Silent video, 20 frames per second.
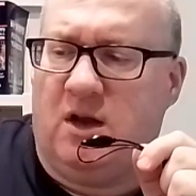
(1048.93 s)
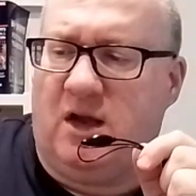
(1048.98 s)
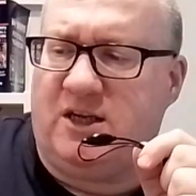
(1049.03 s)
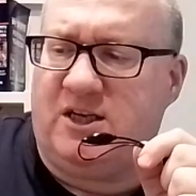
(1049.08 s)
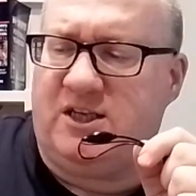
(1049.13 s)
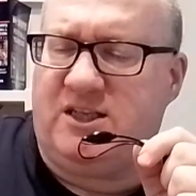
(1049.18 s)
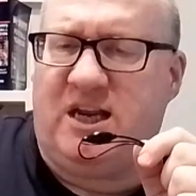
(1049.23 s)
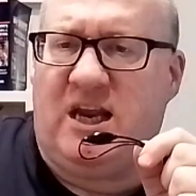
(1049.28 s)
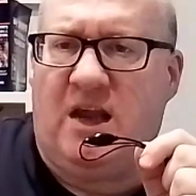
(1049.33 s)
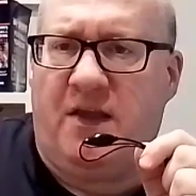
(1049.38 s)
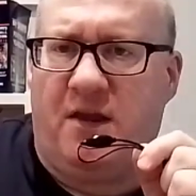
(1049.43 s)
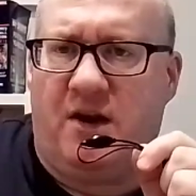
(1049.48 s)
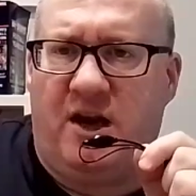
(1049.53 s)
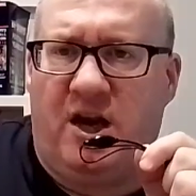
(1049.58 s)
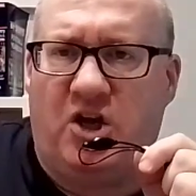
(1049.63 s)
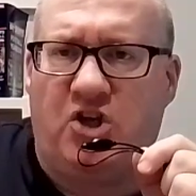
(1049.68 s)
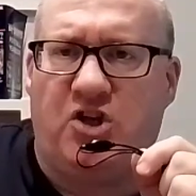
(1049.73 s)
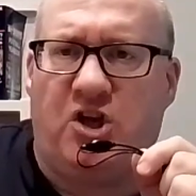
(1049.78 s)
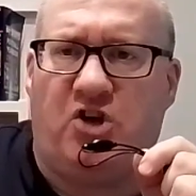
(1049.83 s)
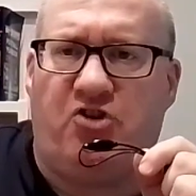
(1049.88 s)
a State of the
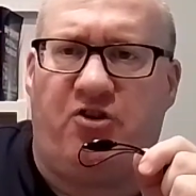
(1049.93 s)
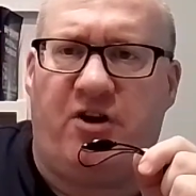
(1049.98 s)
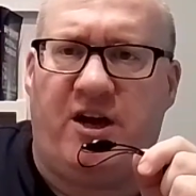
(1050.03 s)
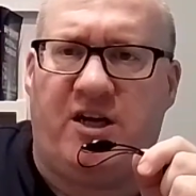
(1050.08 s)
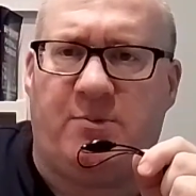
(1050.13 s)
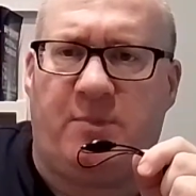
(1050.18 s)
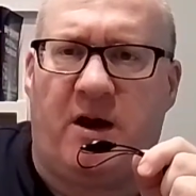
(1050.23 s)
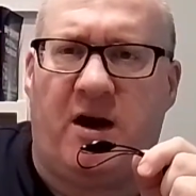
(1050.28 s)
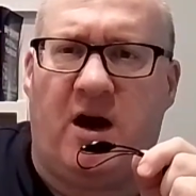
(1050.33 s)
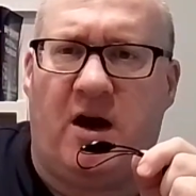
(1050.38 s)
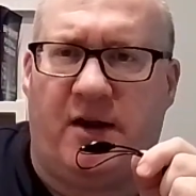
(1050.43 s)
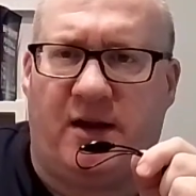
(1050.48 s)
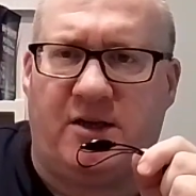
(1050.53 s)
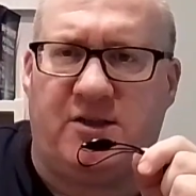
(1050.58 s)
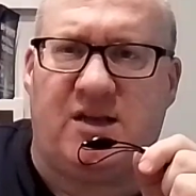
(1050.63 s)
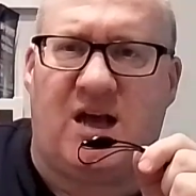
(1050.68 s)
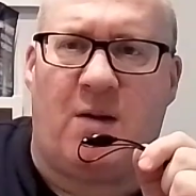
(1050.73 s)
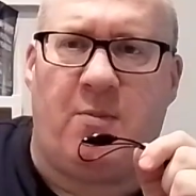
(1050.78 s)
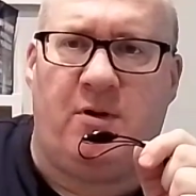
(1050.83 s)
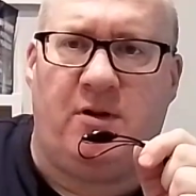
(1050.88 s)
Nation address by
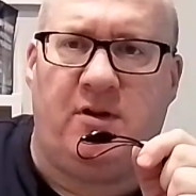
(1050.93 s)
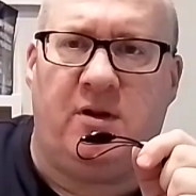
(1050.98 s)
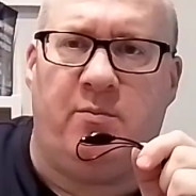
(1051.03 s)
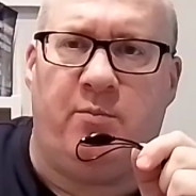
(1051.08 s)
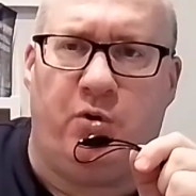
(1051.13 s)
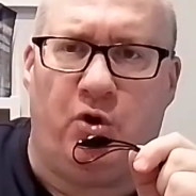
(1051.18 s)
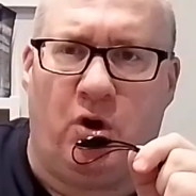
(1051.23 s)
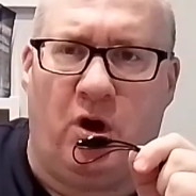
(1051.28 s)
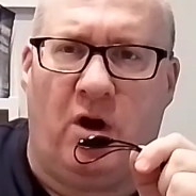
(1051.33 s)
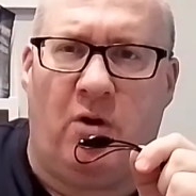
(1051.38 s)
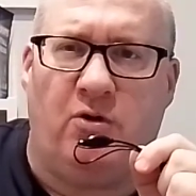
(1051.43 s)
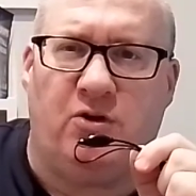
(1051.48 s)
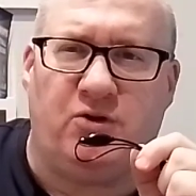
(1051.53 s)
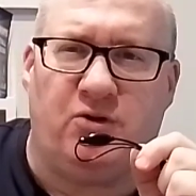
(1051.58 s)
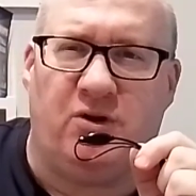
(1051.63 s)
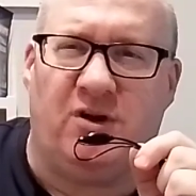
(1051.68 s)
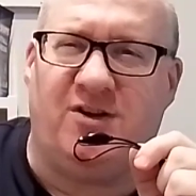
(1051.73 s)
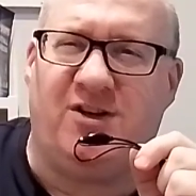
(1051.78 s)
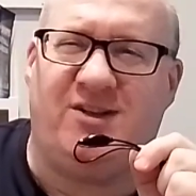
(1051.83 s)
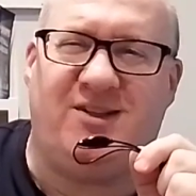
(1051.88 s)
Alex Salmond and Bute House and all that,